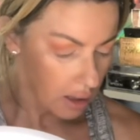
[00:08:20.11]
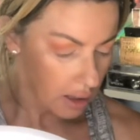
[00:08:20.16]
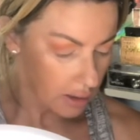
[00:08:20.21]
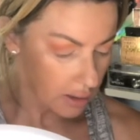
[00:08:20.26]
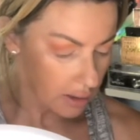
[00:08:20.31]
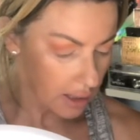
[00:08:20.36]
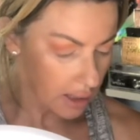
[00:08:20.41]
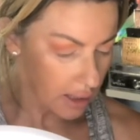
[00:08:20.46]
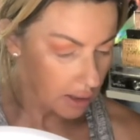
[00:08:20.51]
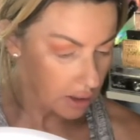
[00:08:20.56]

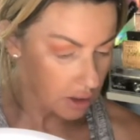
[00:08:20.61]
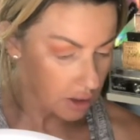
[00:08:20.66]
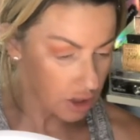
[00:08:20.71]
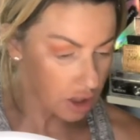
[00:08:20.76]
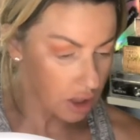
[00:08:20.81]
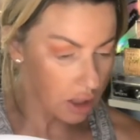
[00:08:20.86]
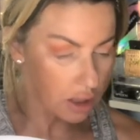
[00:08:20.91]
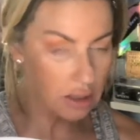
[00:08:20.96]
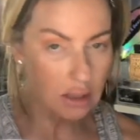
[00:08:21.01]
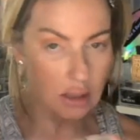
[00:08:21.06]
and take
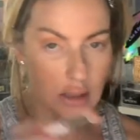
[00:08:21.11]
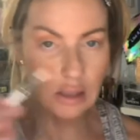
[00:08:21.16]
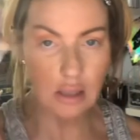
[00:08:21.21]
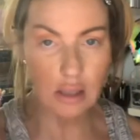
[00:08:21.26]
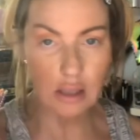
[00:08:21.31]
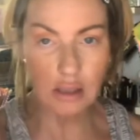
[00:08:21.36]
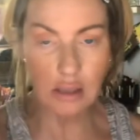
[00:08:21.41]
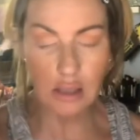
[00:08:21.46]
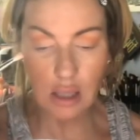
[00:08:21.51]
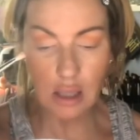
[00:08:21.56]
just
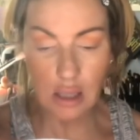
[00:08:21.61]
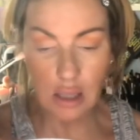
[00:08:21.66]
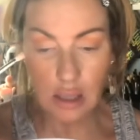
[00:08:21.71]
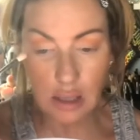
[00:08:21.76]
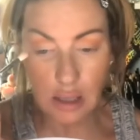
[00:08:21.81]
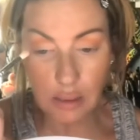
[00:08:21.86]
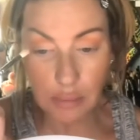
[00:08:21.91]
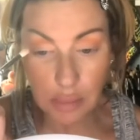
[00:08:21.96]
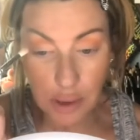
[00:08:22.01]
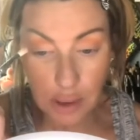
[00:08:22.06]
a
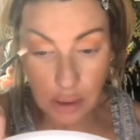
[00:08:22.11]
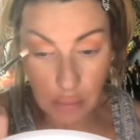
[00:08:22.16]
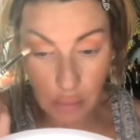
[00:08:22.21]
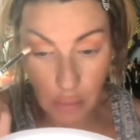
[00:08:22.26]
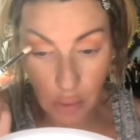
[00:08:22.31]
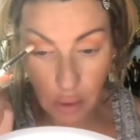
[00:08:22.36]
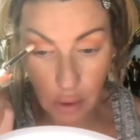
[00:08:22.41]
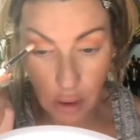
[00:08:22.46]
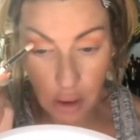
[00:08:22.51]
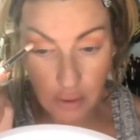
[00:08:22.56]
tiny bit
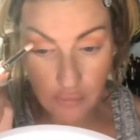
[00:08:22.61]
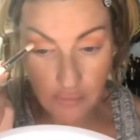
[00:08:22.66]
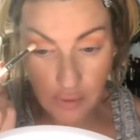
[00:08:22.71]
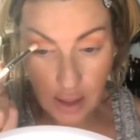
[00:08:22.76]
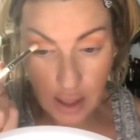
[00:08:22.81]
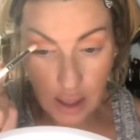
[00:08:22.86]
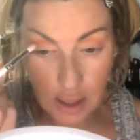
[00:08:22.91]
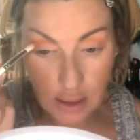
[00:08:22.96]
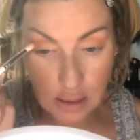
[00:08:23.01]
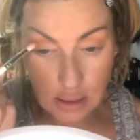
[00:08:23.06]
more of
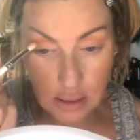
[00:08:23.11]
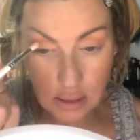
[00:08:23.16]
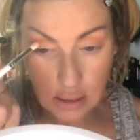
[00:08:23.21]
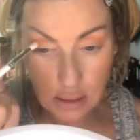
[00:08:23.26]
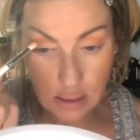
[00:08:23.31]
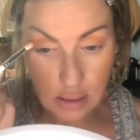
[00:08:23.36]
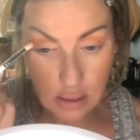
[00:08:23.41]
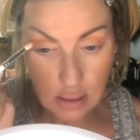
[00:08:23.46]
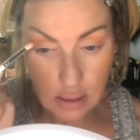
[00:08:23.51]
that.